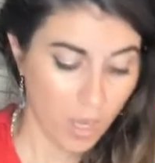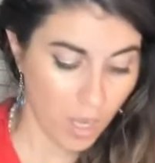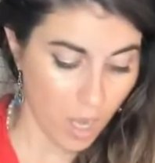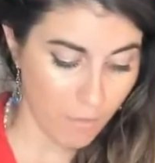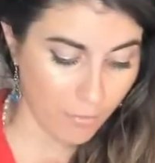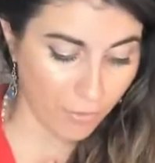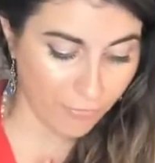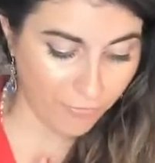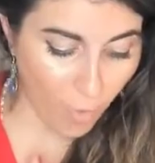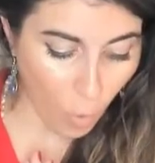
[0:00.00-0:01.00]
Number
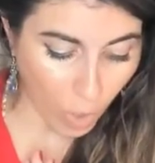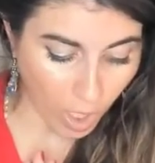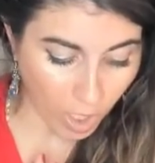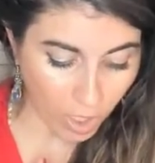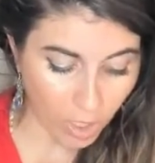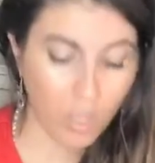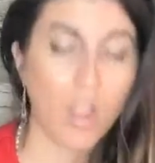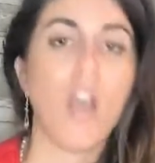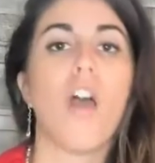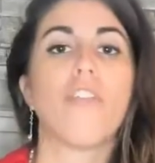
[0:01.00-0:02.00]
4,
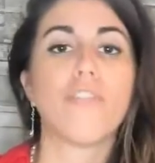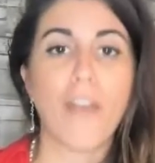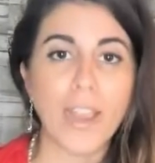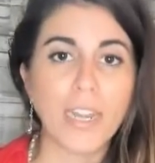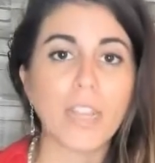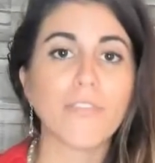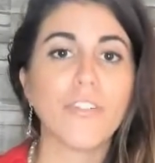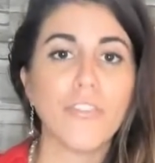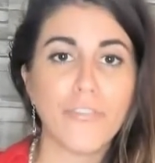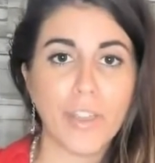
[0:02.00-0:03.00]
finding
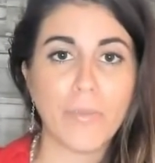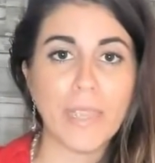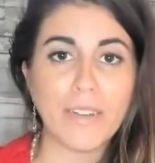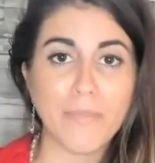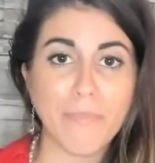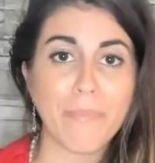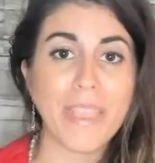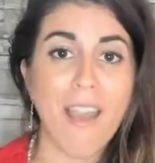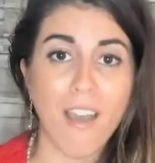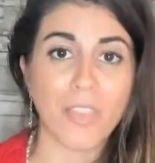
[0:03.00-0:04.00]
fulfillment
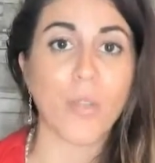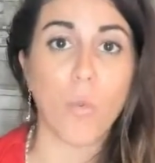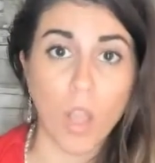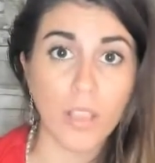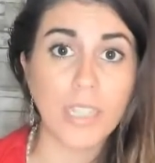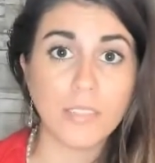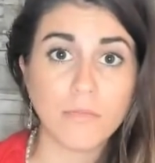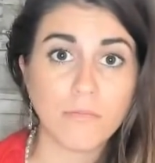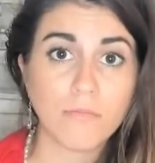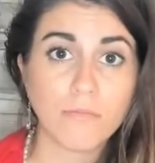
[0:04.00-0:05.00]
beyond the wallet.
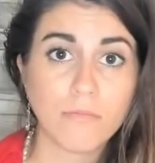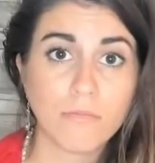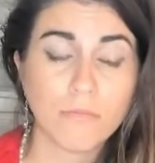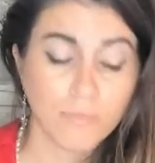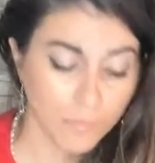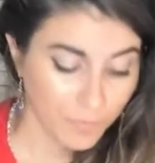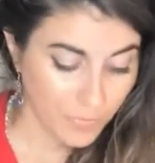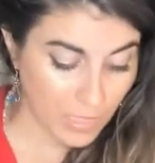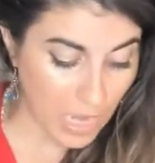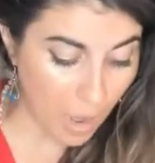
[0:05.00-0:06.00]

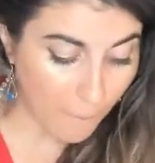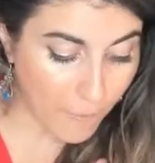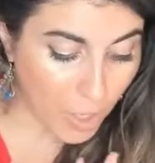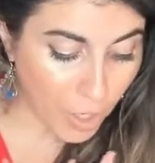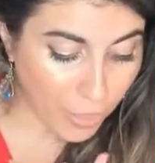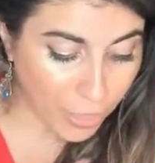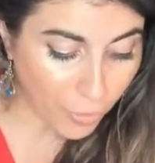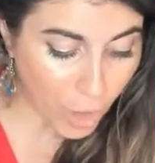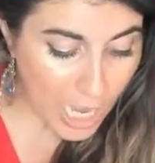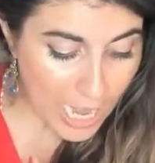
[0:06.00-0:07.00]
Number 3,
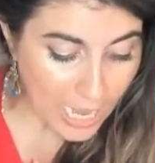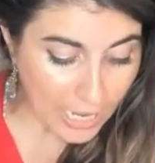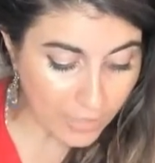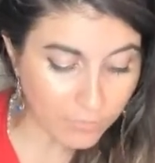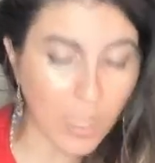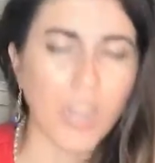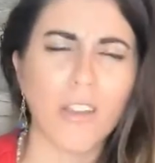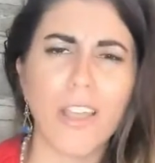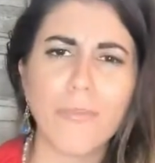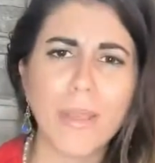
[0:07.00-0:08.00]
I know
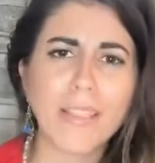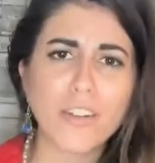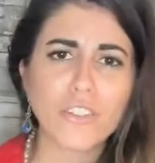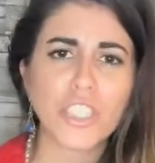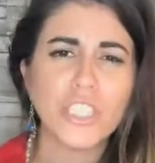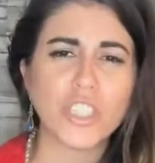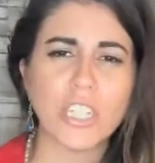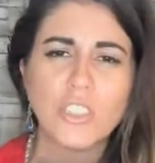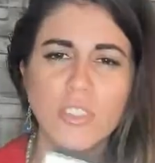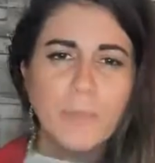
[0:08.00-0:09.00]
I have my little cheat
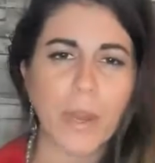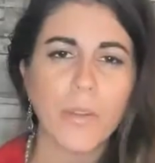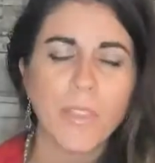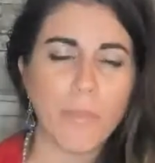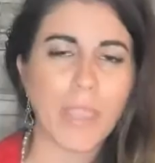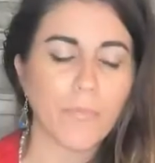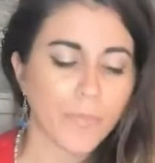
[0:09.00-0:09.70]
sheet, just bear with me.